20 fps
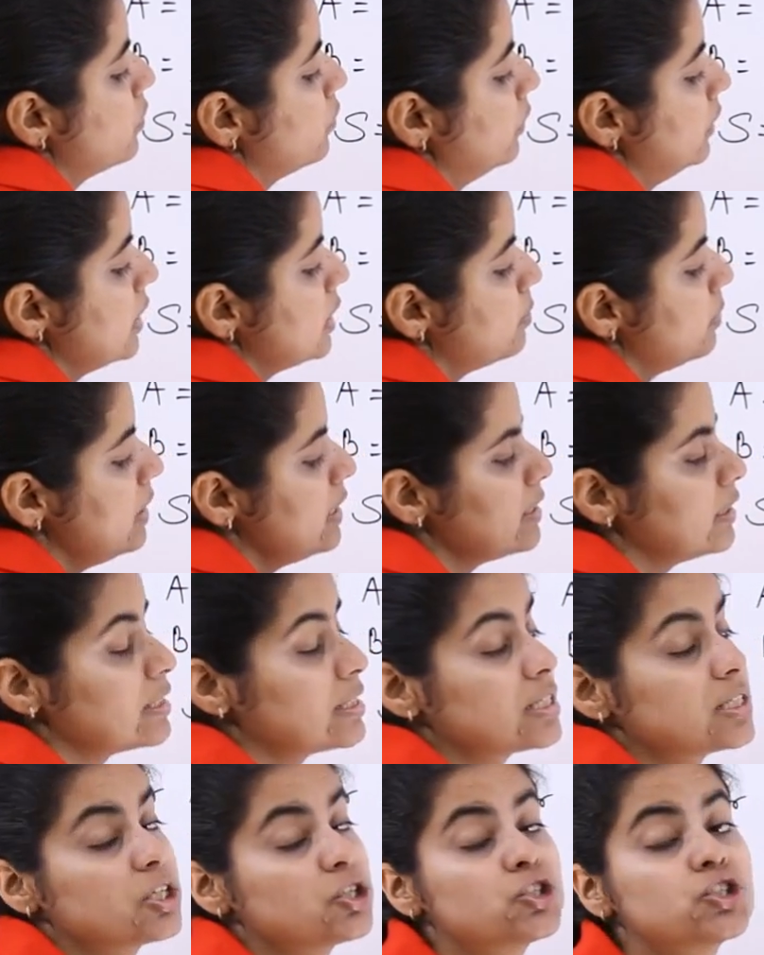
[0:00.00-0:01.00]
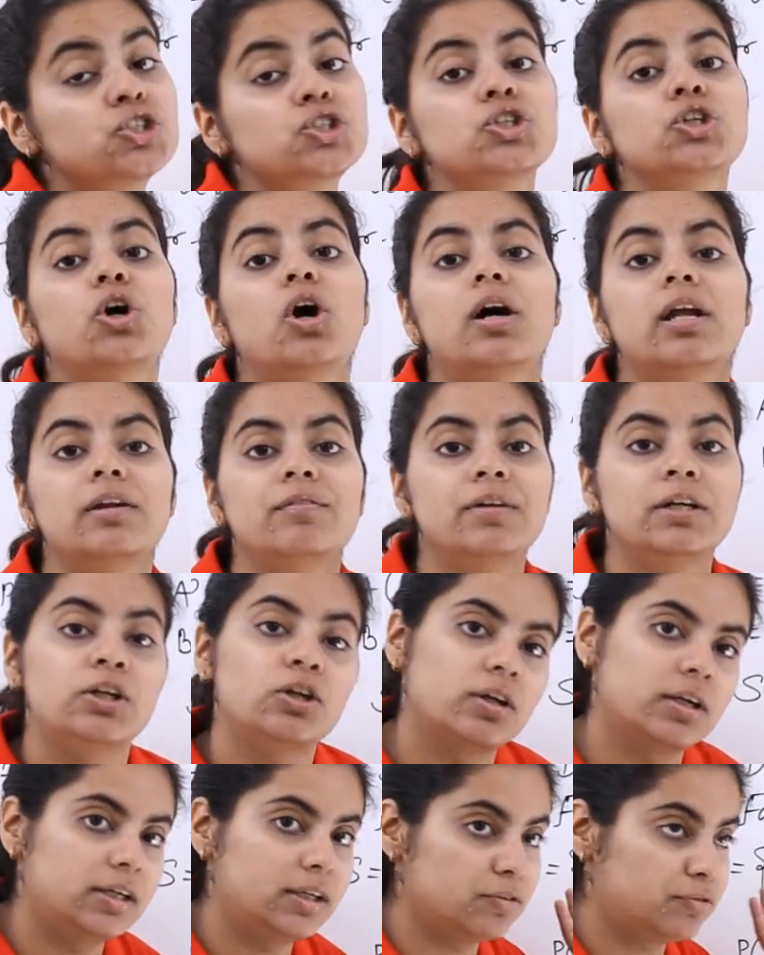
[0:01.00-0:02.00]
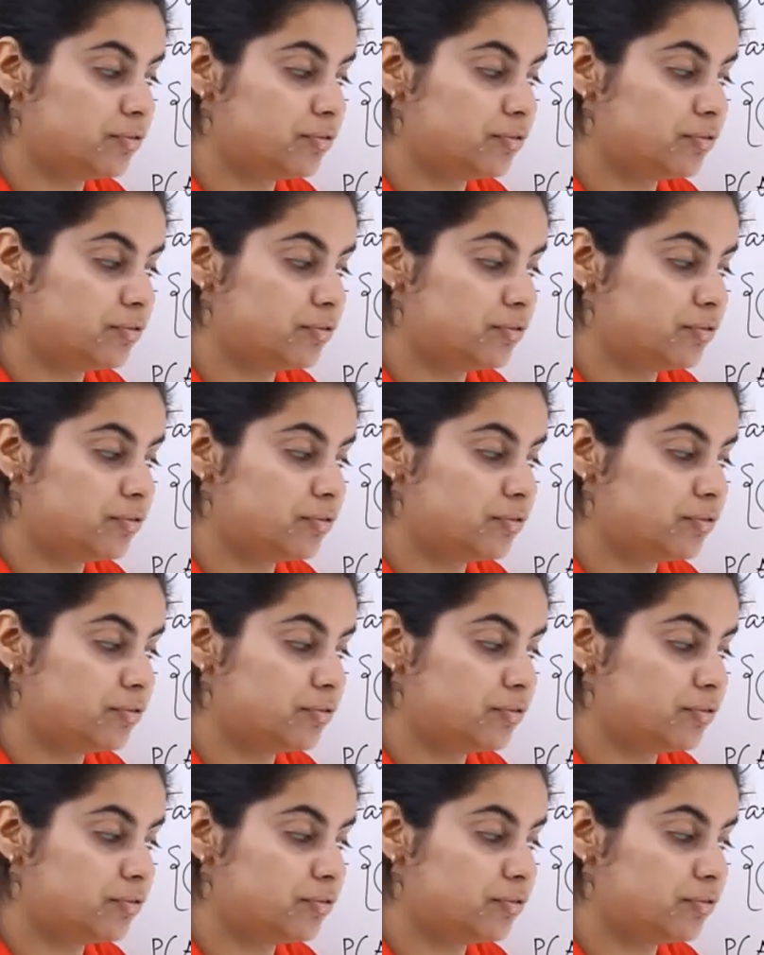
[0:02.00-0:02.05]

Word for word: So this means this is a sure event or a